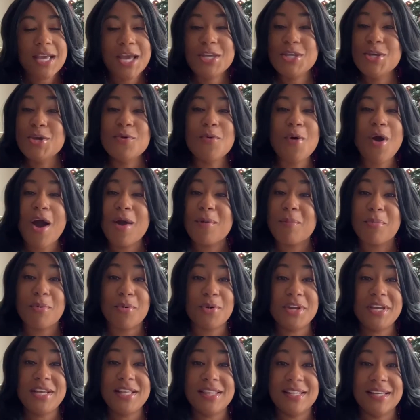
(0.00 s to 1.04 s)
you are
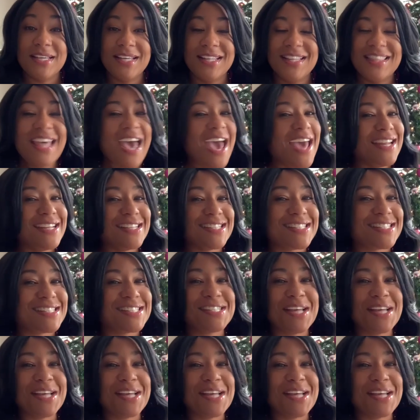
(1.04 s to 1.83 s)
breathing. That is